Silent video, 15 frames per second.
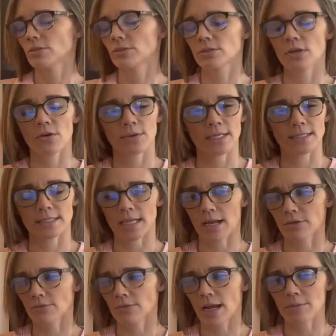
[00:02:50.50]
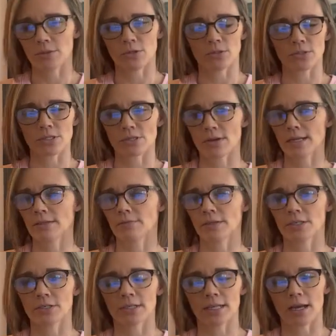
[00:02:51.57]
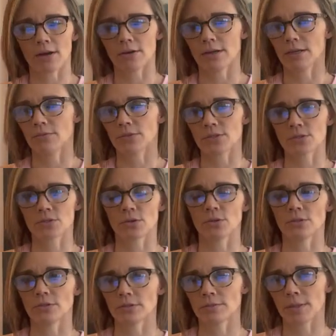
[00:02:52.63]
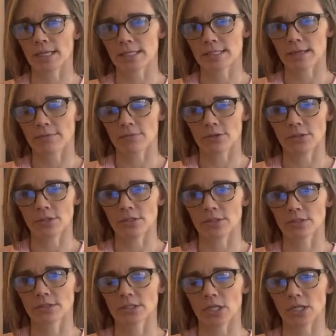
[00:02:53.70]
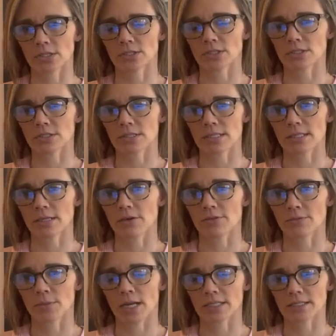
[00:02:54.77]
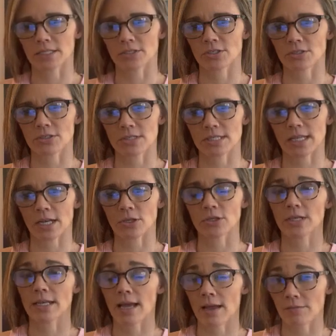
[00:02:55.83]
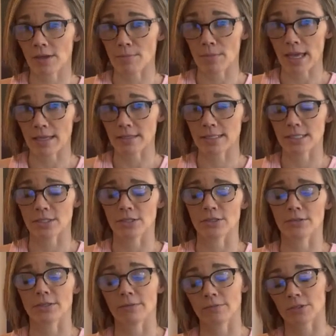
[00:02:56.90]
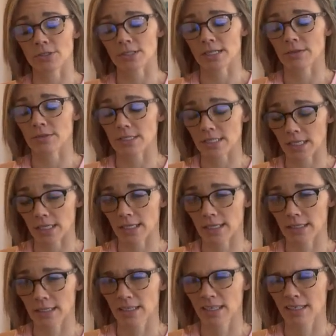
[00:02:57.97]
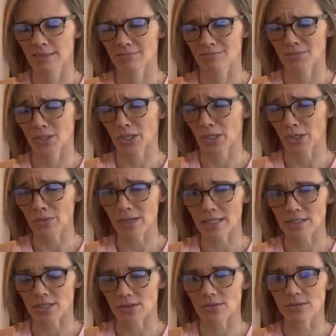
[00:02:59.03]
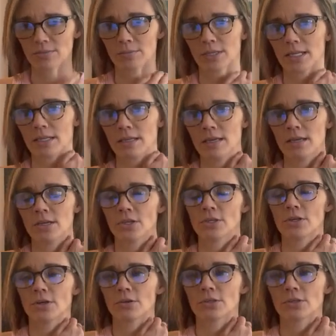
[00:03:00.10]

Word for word: going down rabbit holes trying to figure it out and was told by several doctors and health practitioners that I could have MS, you know, and at first I was like, no, I don't. But, you know,